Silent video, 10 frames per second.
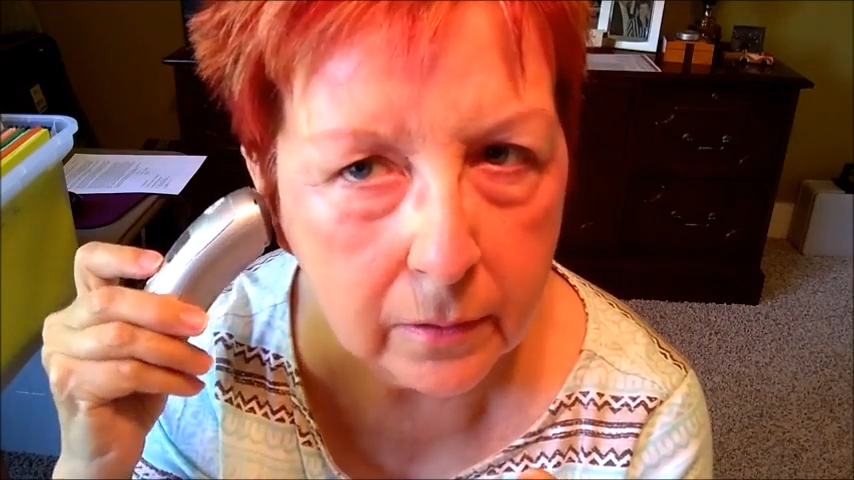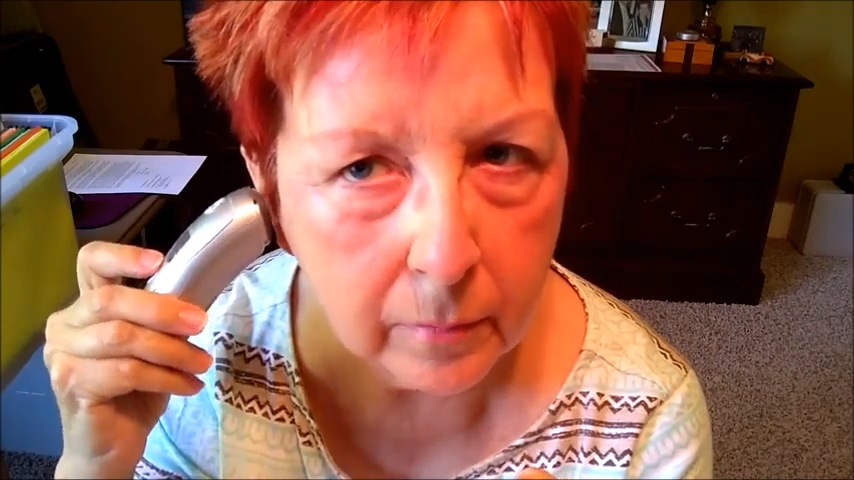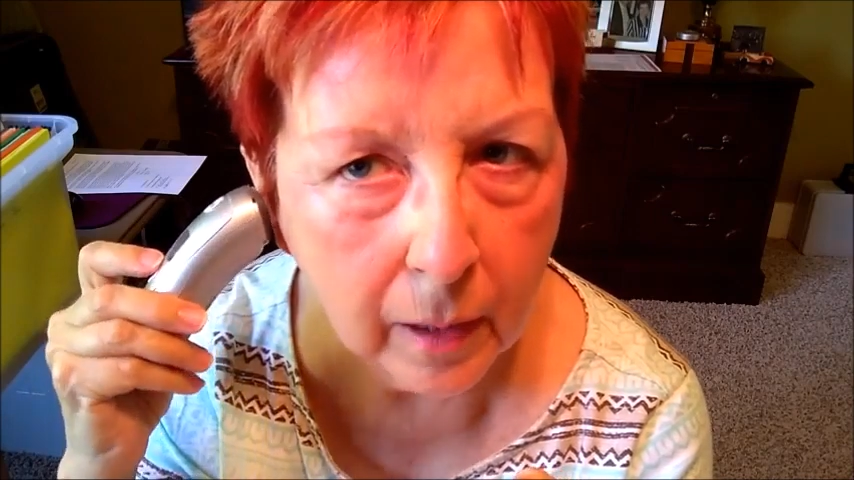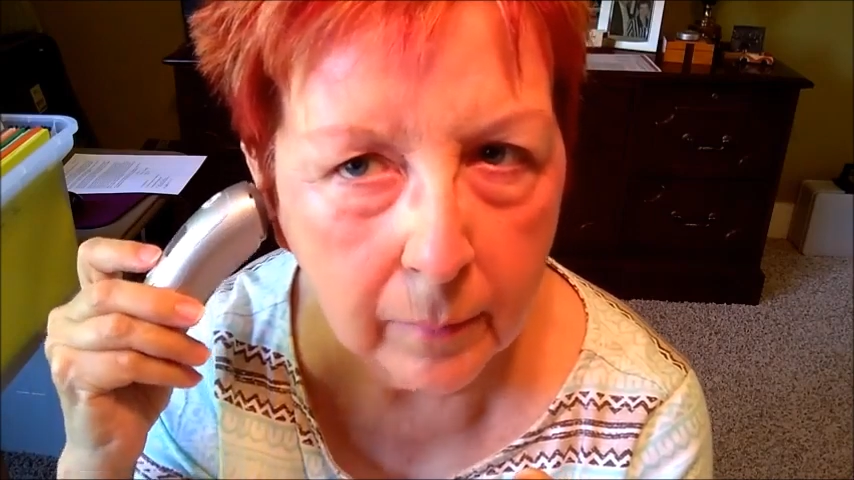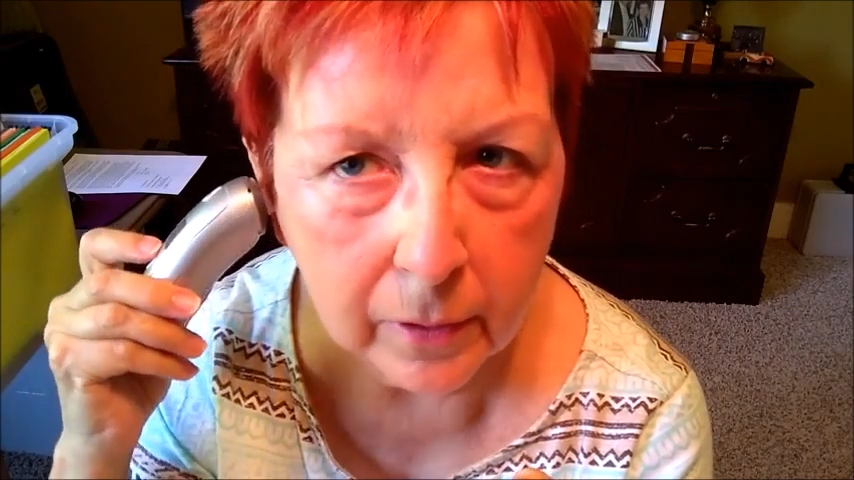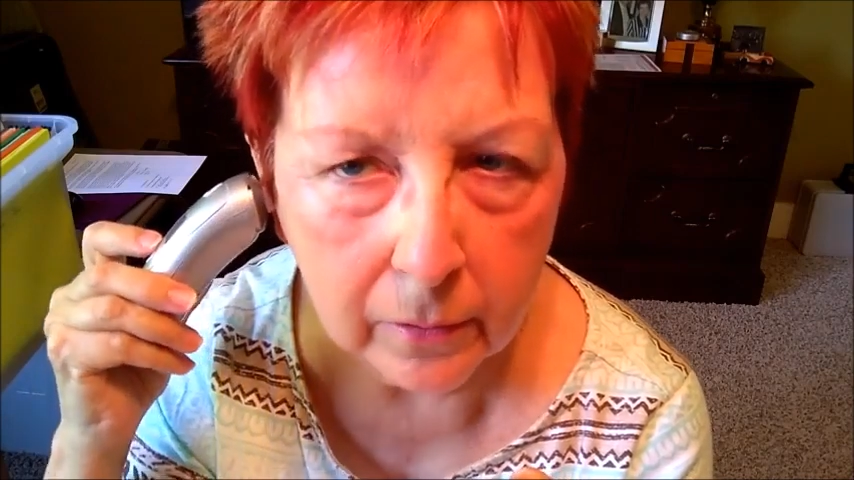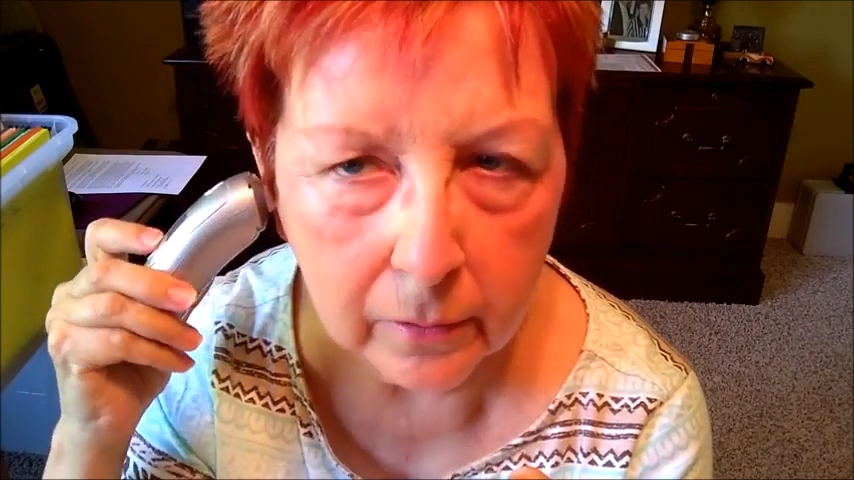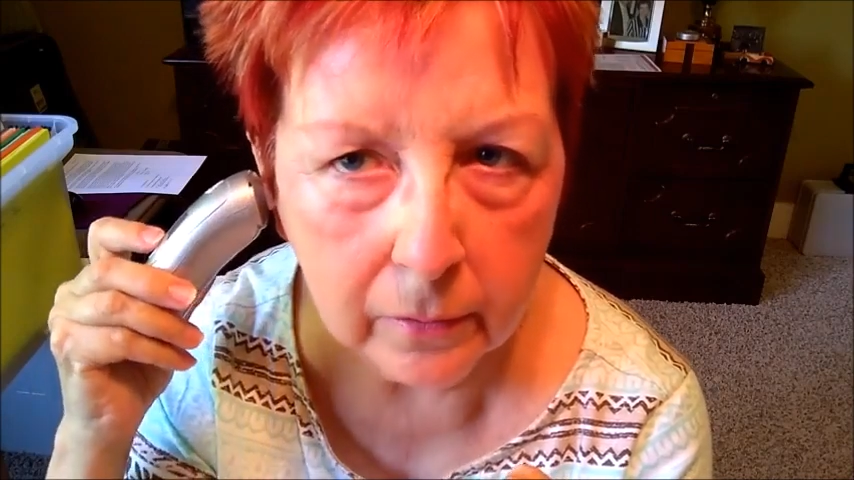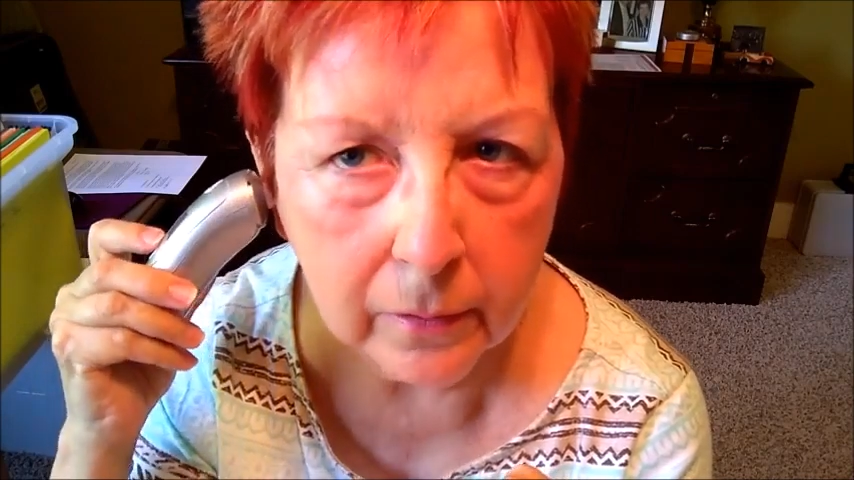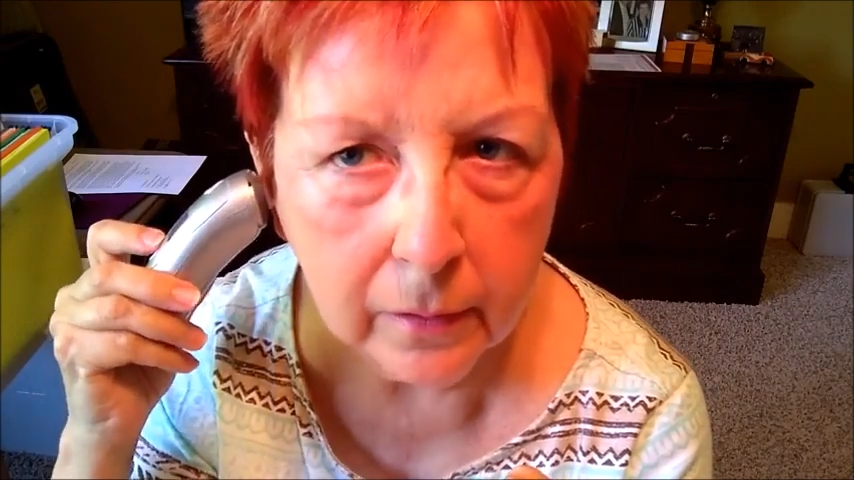
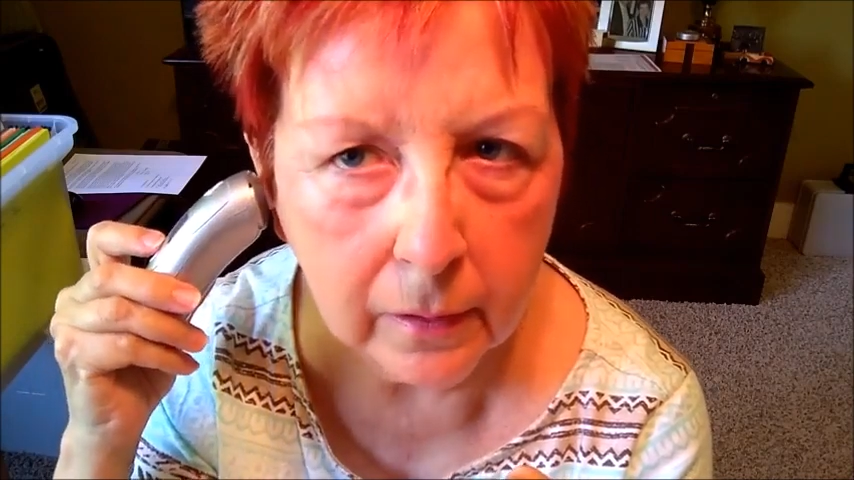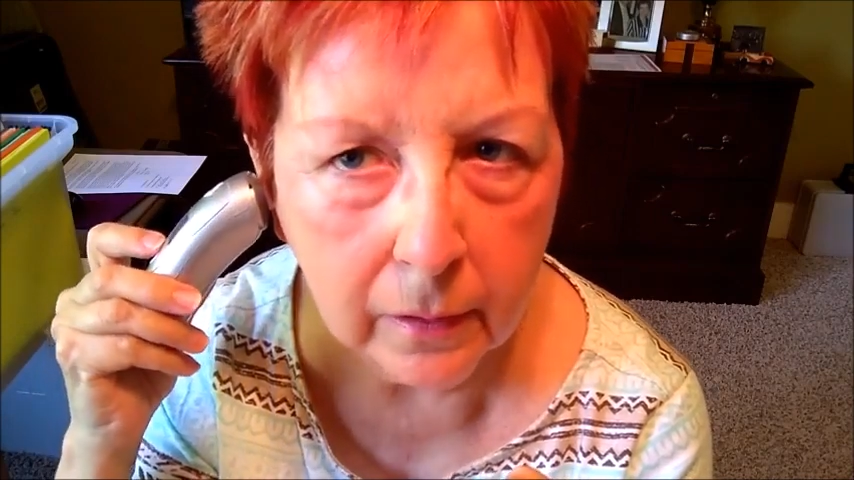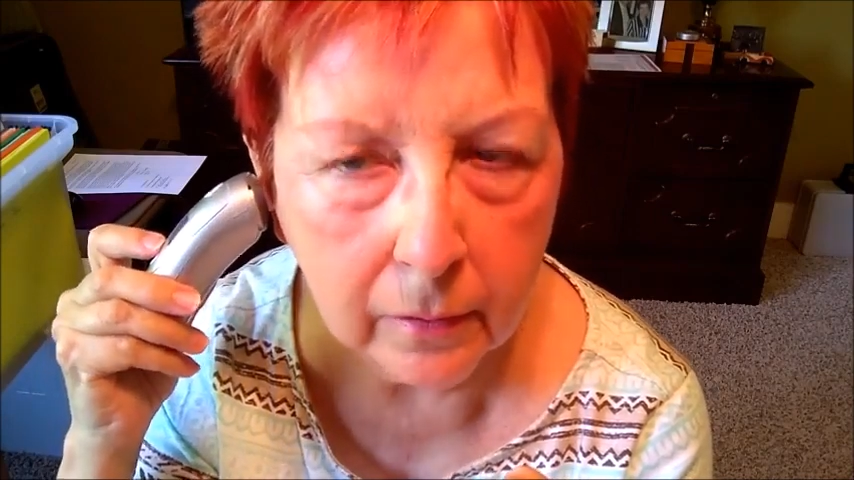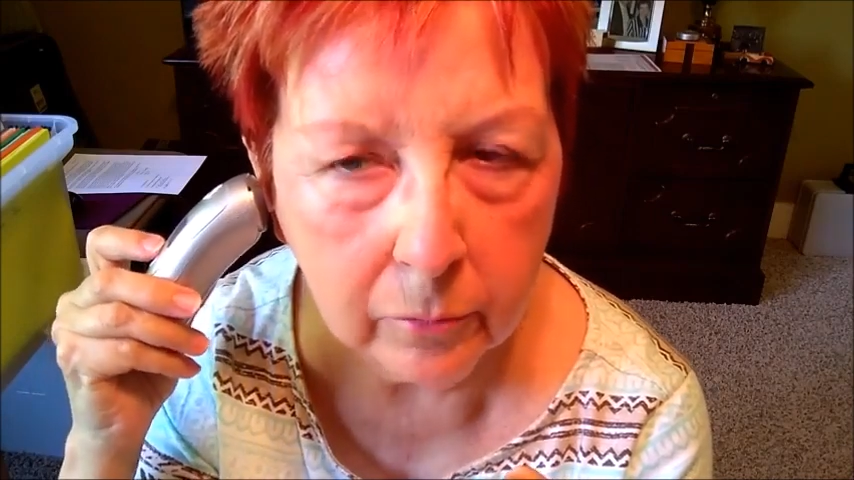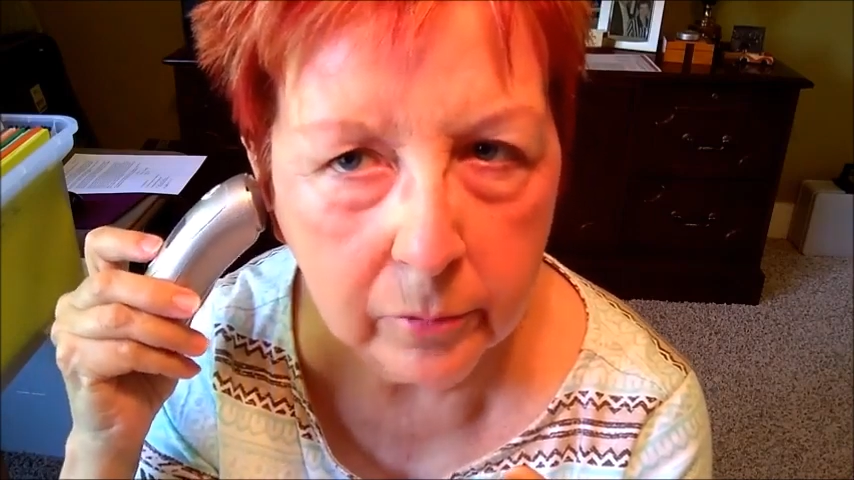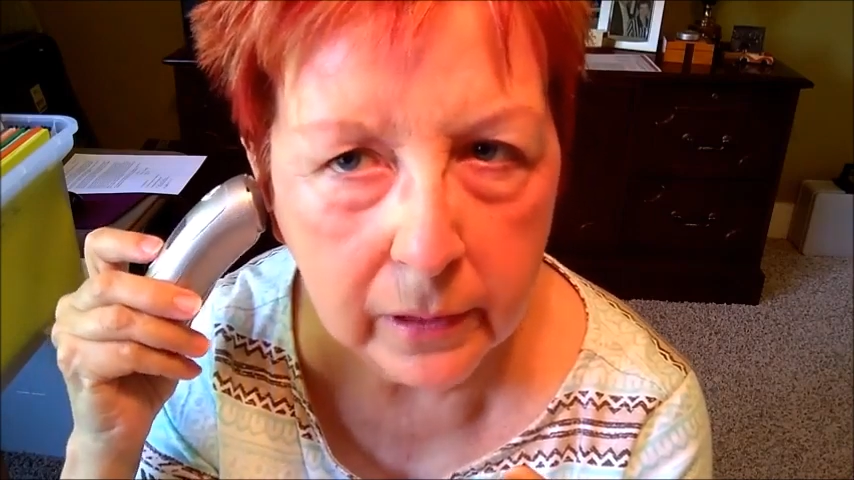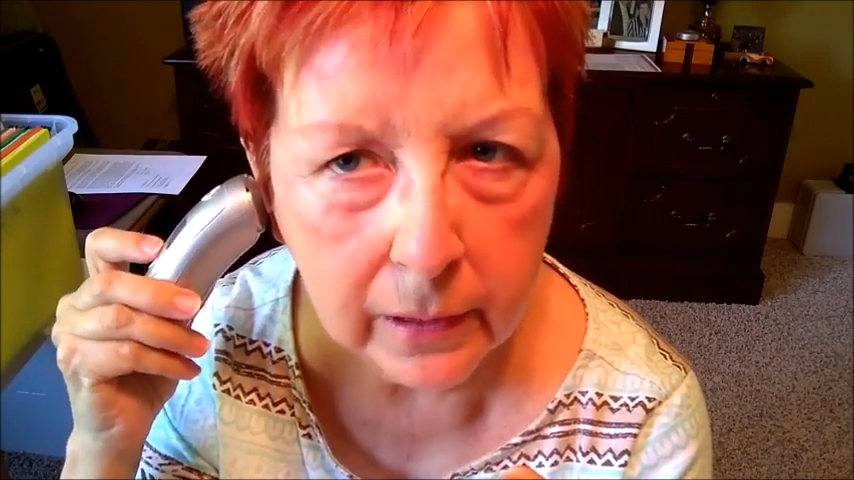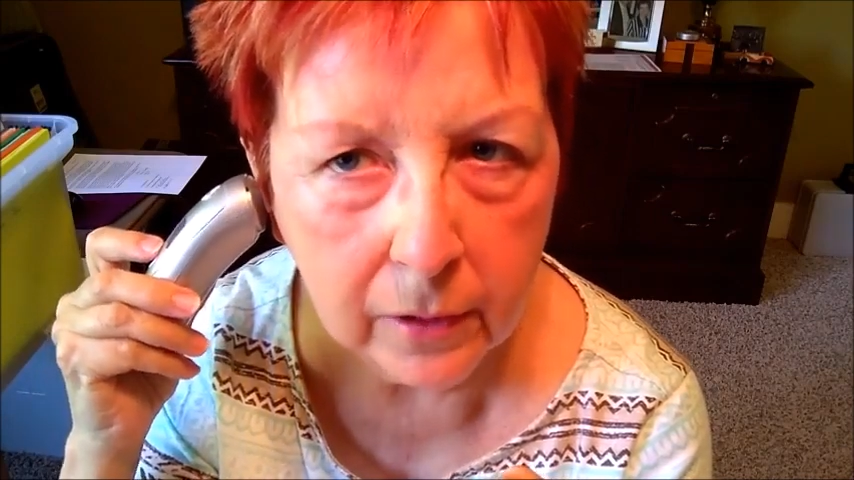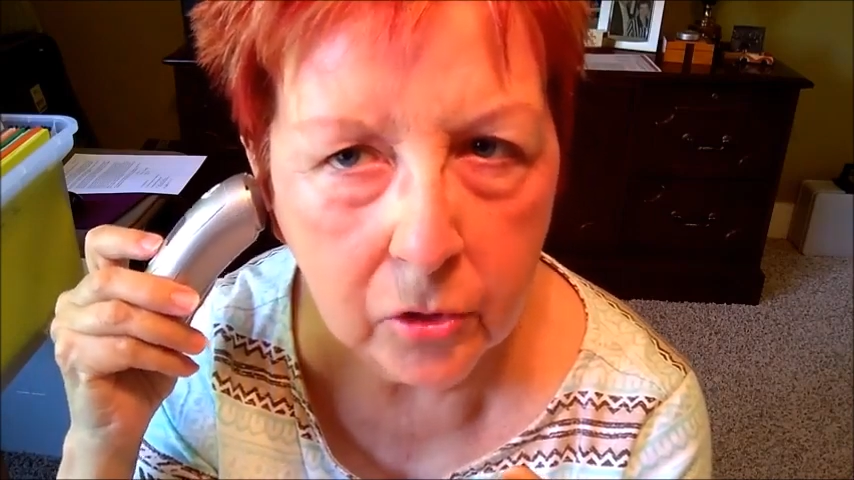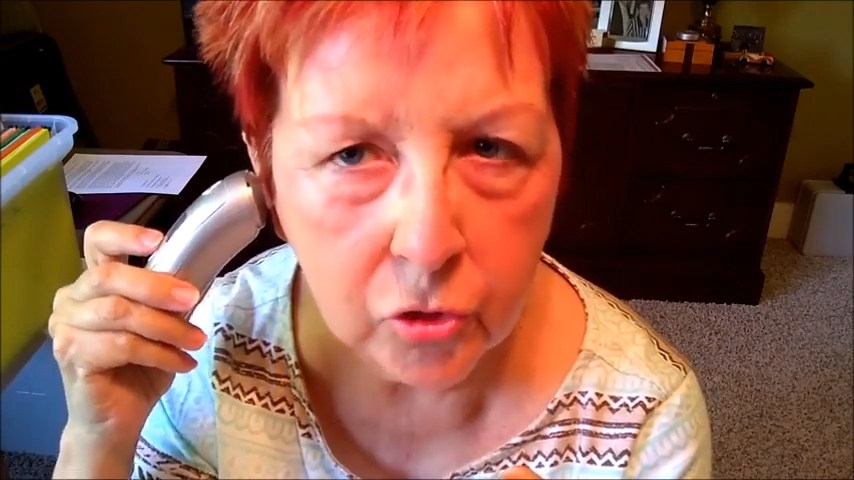thermometer uh,
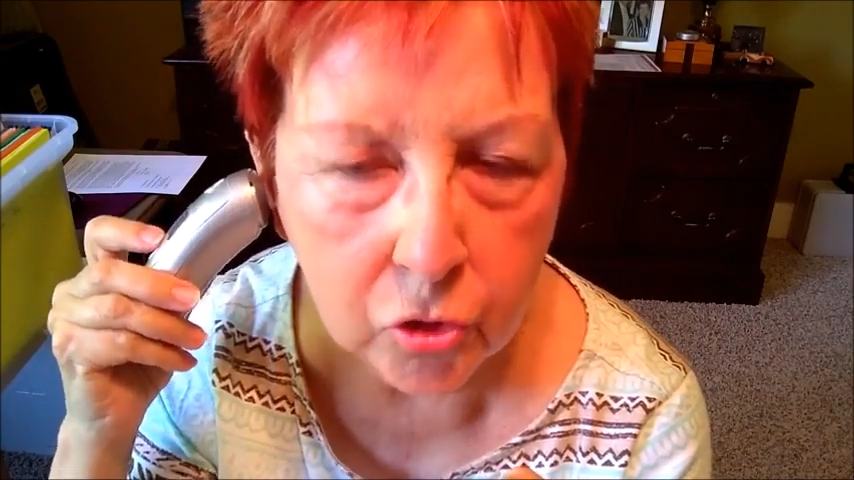reading,